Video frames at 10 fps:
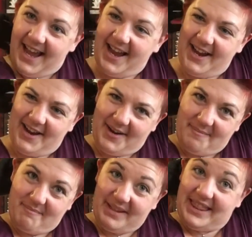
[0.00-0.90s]

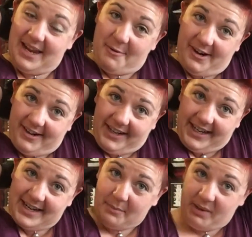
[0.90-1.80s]
But they work
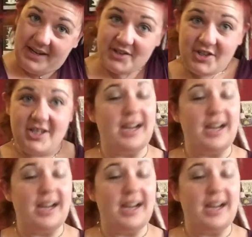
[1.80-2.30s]
in a pinch,